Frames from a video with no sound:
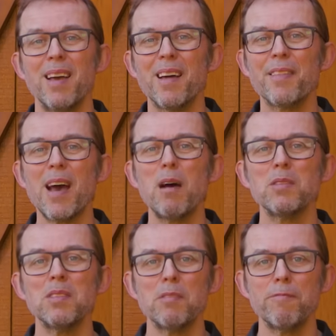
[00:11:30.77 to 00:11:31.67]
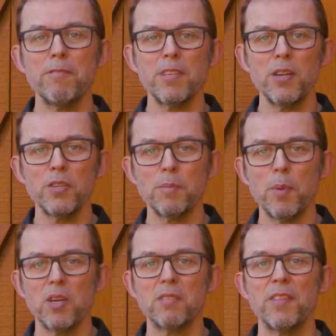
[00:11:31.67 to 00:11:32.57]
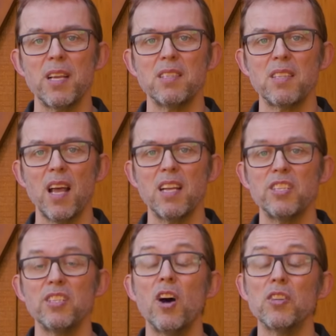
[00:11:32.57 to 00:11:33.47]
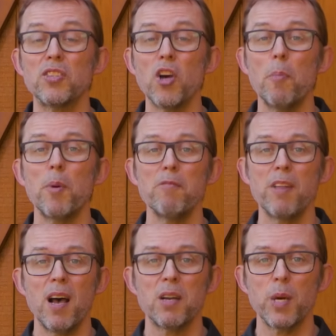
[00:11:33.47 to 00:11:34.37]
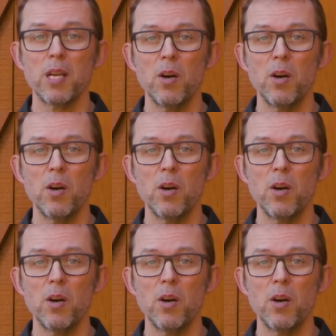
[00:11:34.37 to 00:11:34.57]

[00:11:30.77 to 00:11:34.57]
$1,000 to $1,500 for the installation on top of the hardware